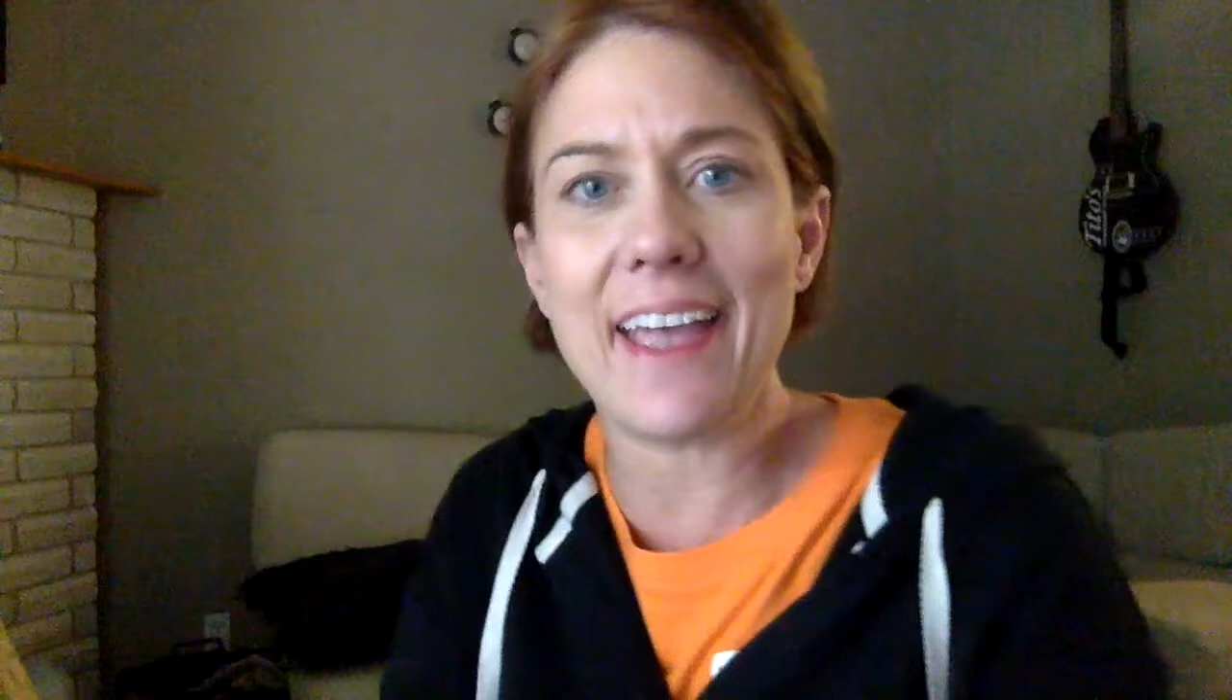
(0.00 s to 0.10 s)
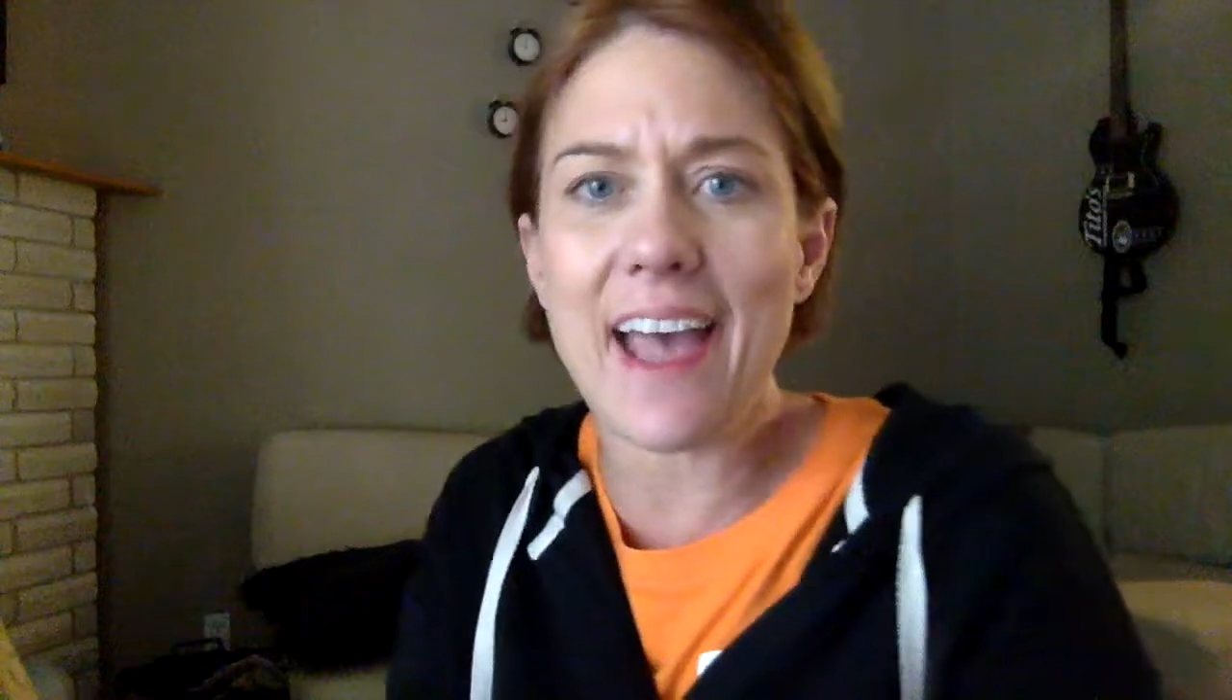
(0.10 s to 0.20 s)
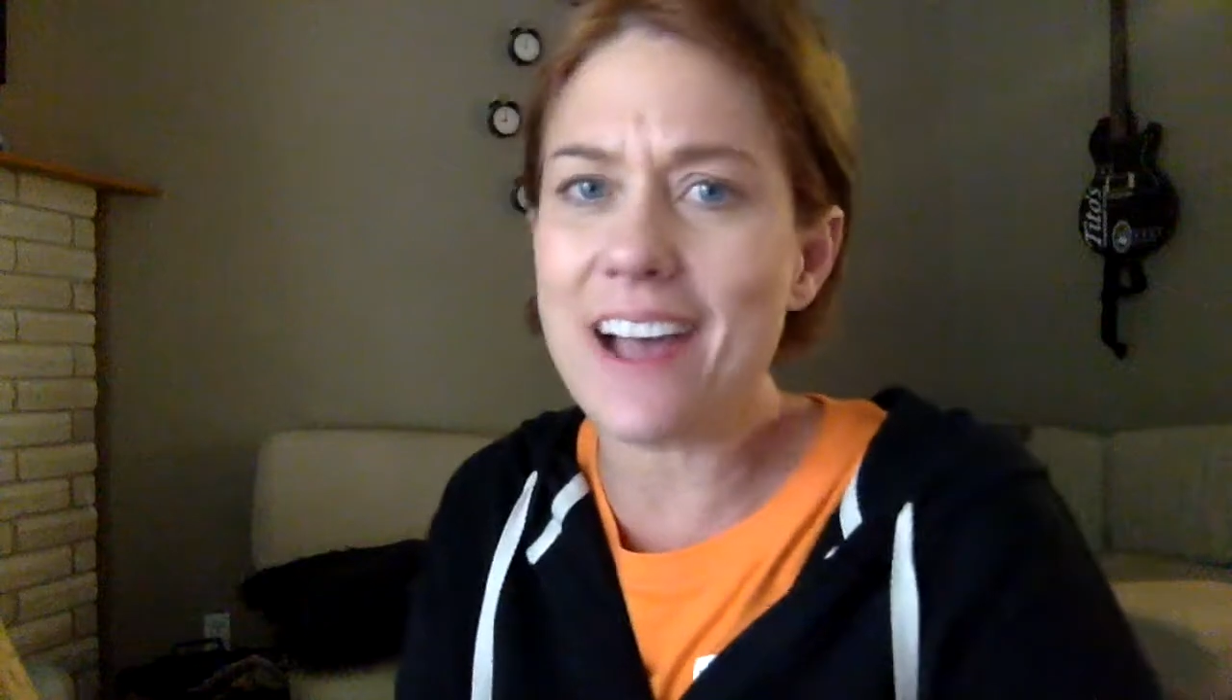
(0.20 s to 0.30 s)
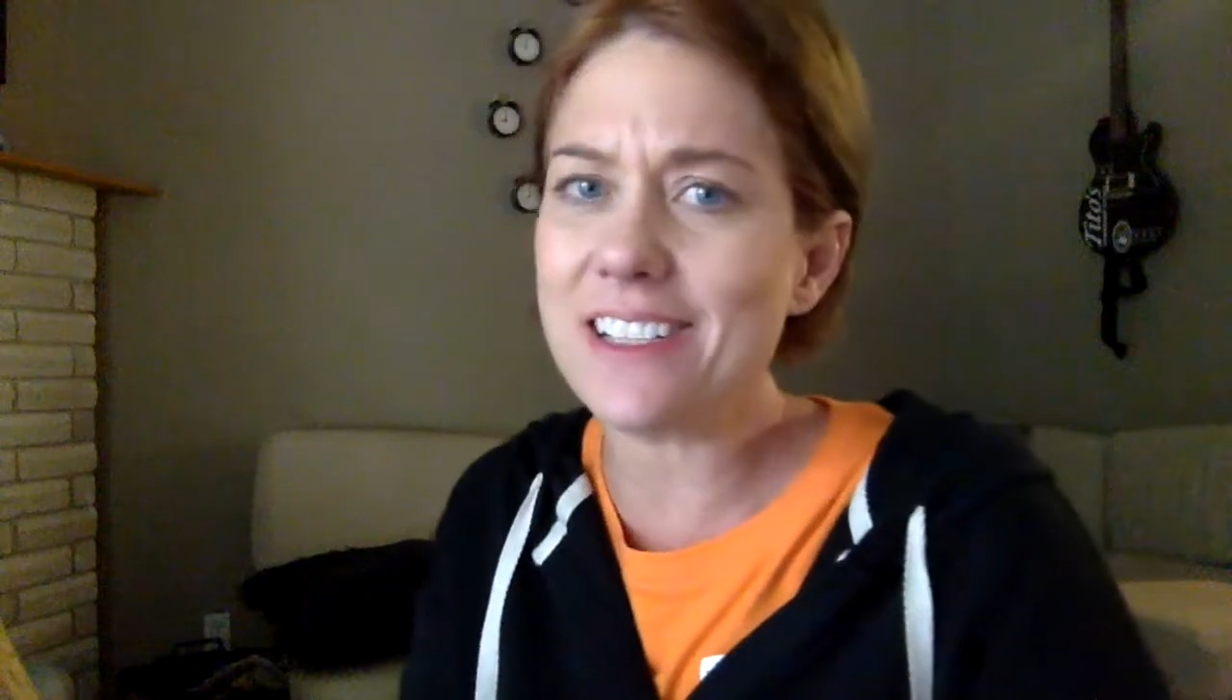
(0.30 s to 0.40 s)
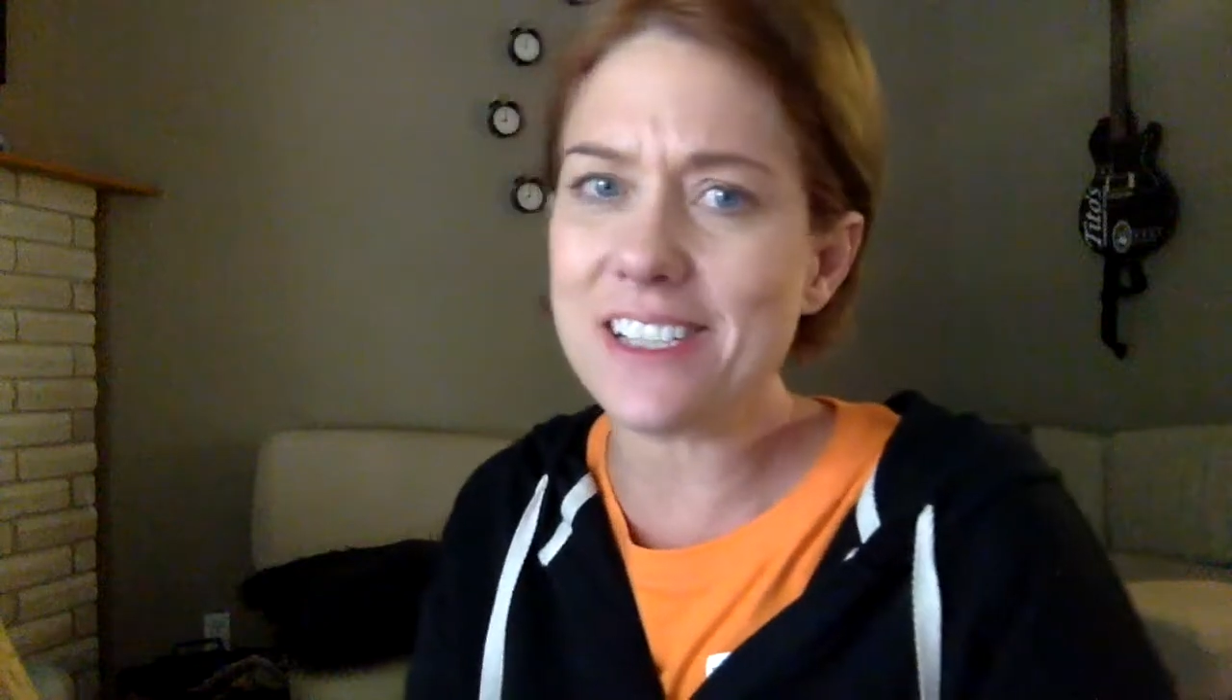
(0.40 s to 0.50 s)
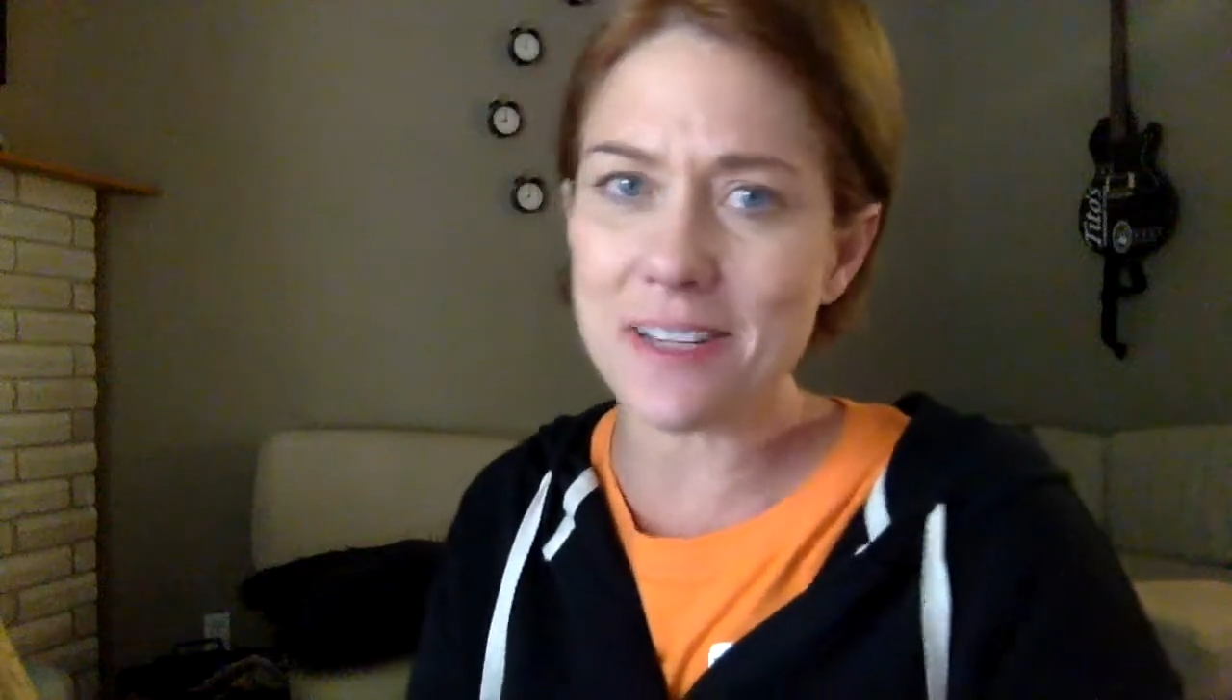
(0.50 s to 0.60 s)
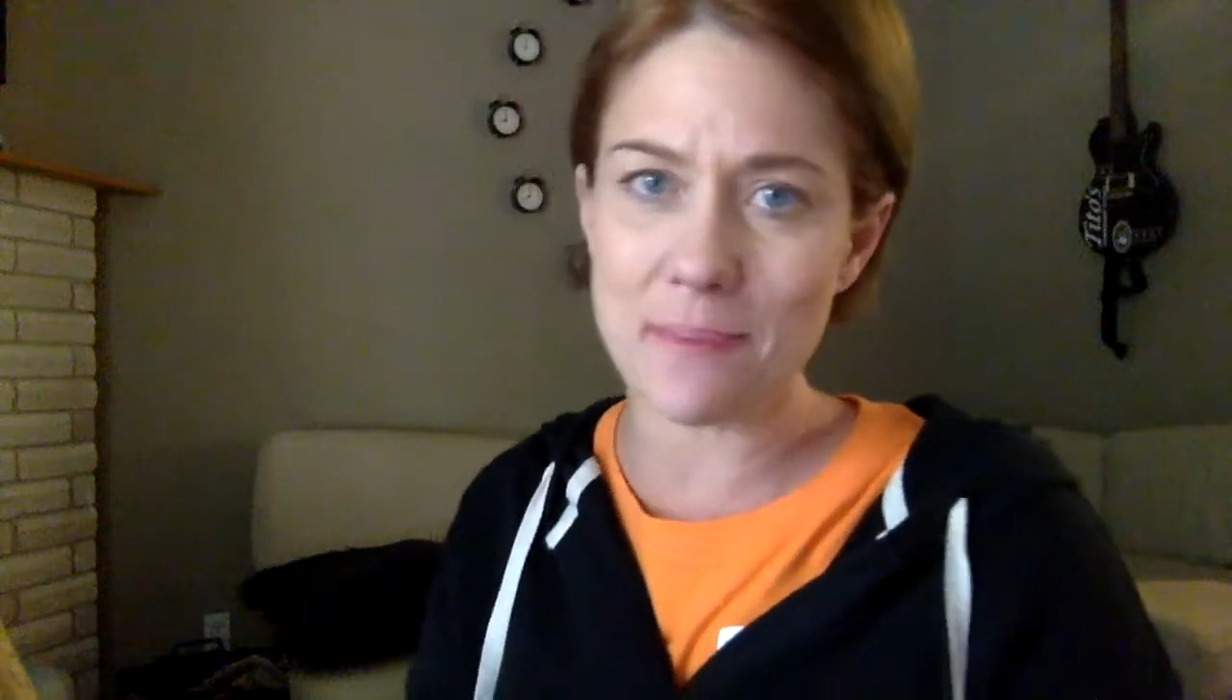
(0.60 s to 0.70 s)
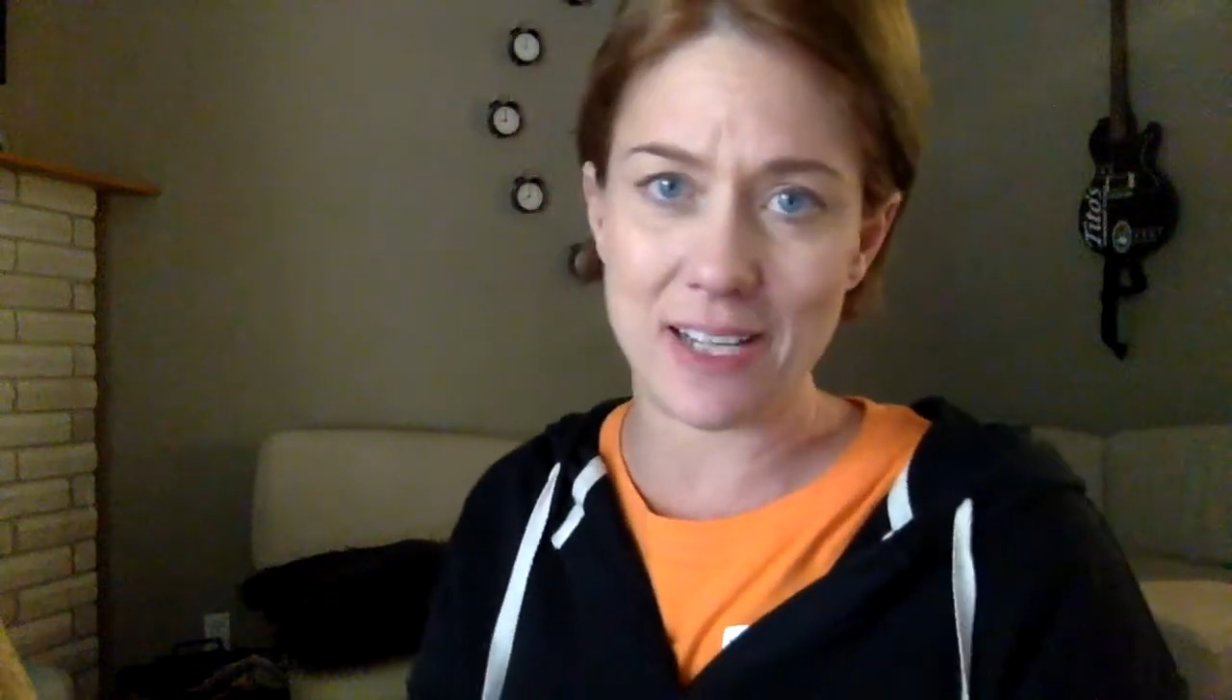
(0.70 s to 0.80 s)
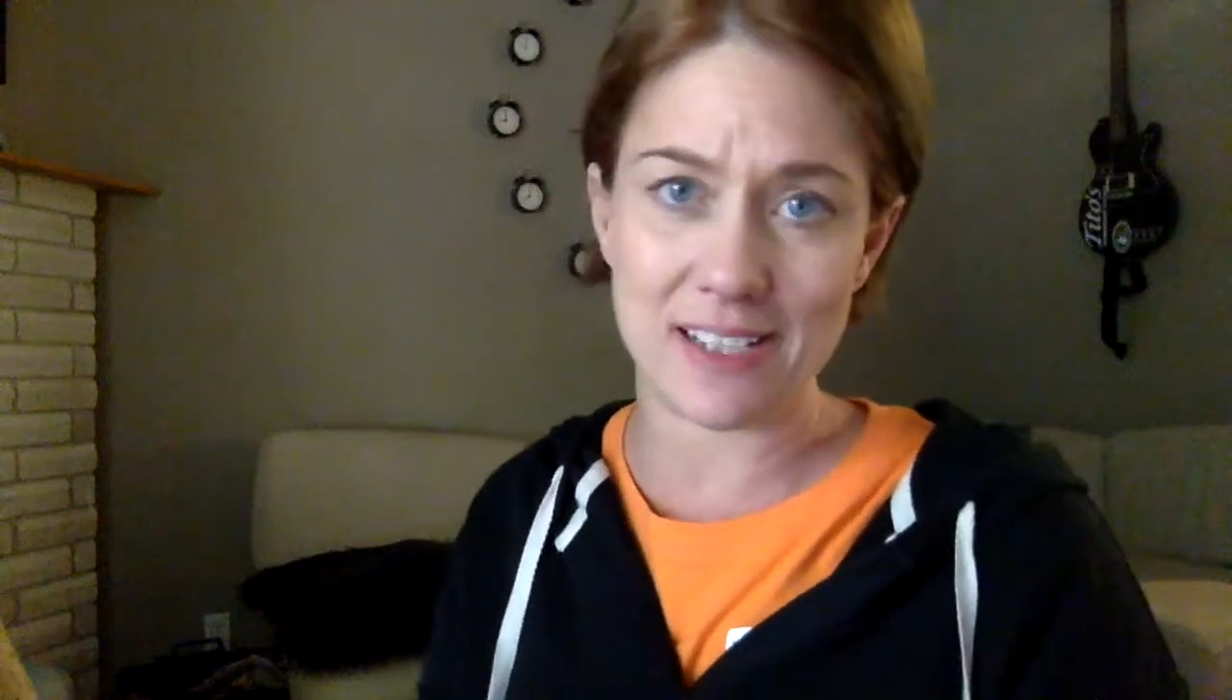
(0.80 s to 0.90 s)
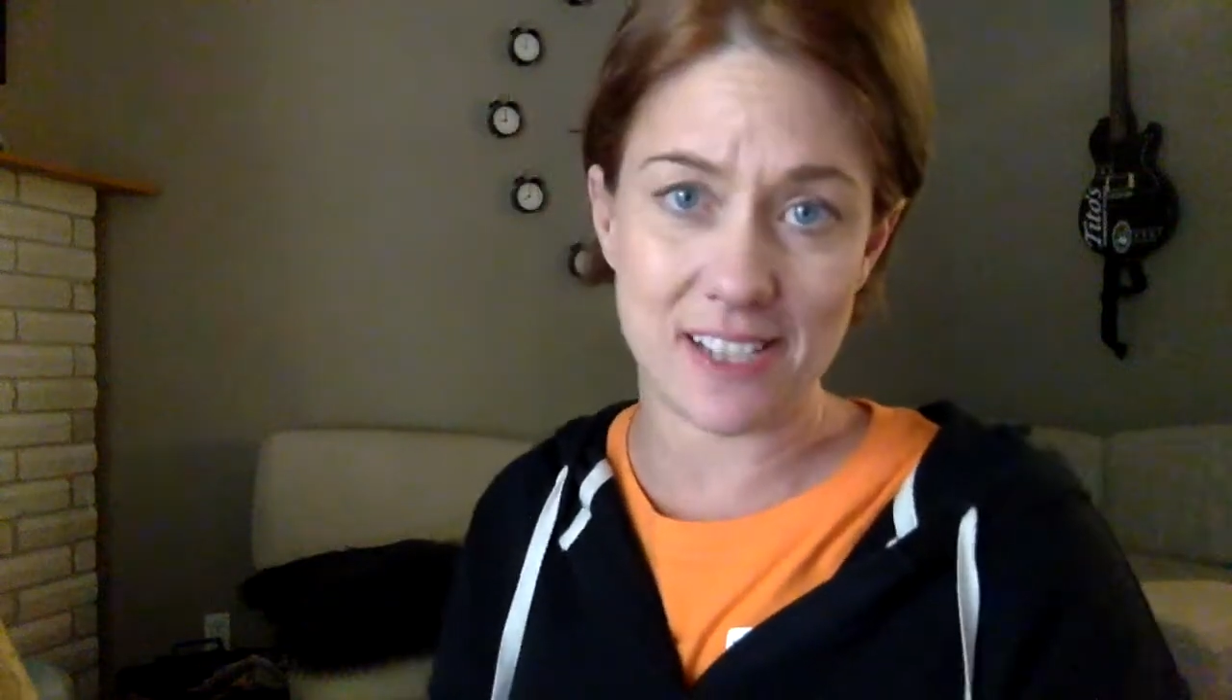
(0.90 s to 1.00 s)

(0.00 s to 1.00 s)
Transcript: it has to mean